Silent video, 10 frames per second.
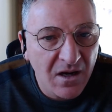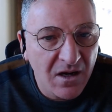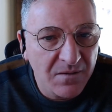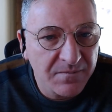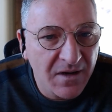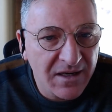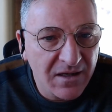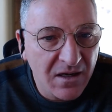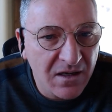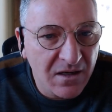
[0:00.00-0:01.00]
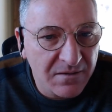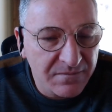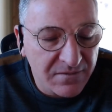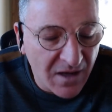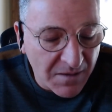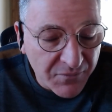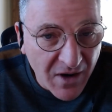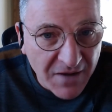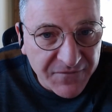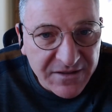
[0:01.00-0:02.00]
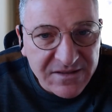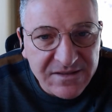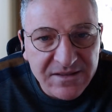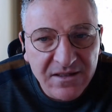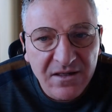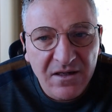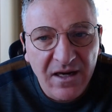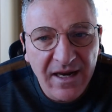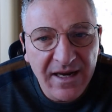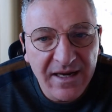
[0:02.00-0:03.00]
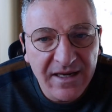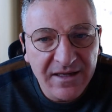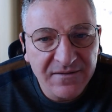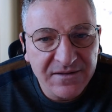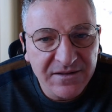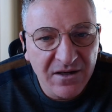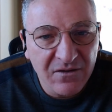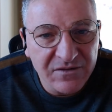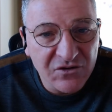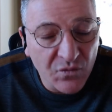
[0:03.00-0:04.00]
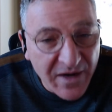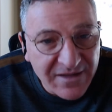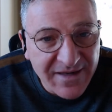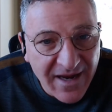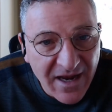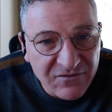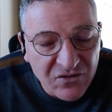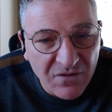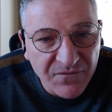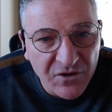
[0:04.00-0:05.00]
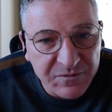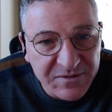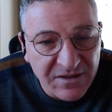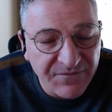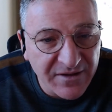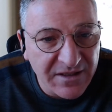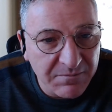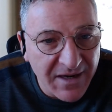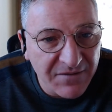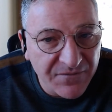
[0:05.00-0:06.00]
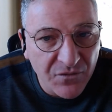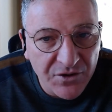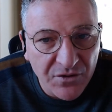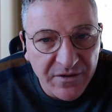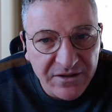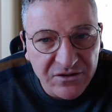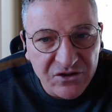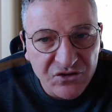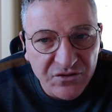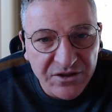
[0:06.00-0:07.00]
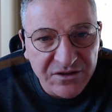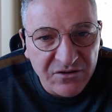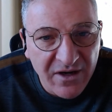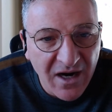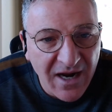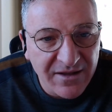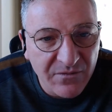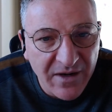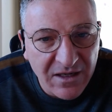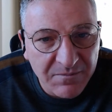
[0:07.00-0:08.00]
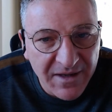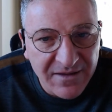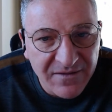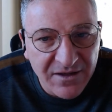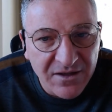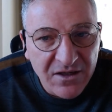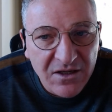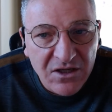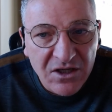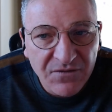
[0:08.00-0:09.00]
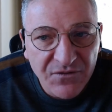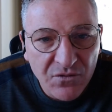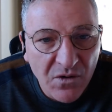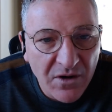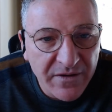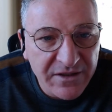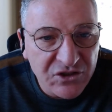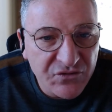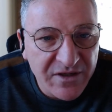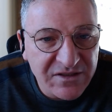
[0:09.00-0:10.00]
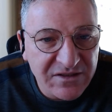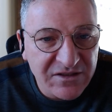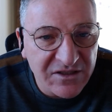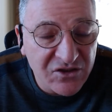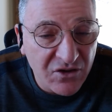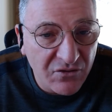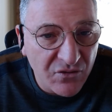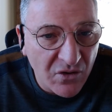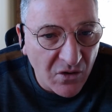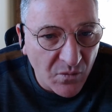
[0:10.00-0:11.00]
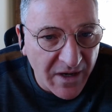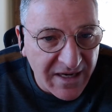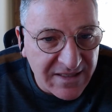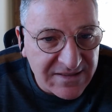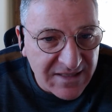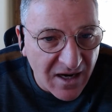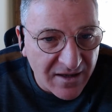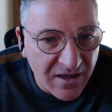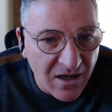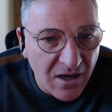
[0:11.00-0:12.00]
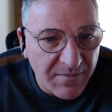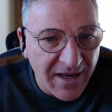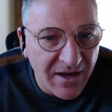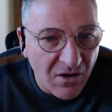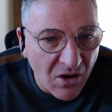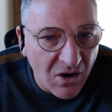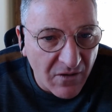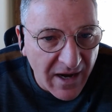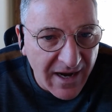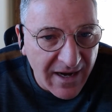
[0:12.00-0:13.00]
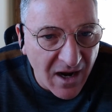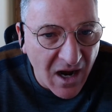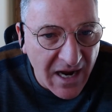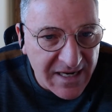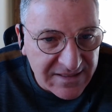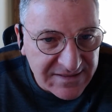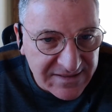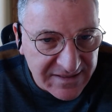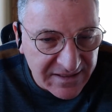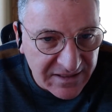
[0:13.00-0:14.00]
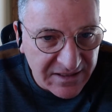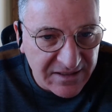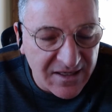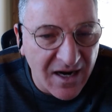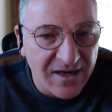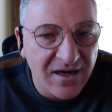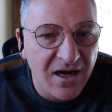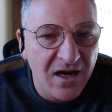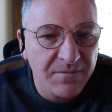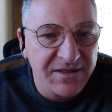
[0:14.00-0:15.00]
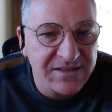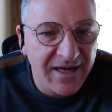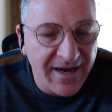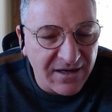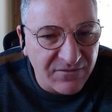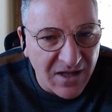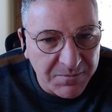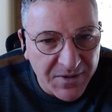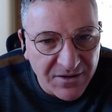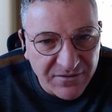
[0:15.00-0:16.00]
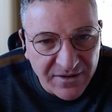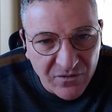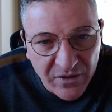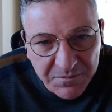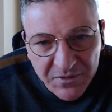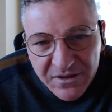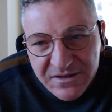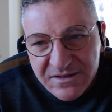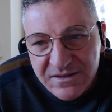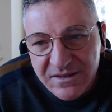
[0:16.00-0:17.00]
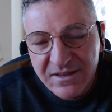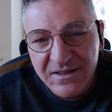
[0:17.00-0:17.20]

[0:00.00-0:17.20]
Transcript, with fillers: um, uh, nonprofits. And, you know, it's great to have software specifically made for your industry. So I highly recommend it. If you are interested, just go to araize.com, A R A I Z E.com. It's a heck of a lot better than QuickBooks.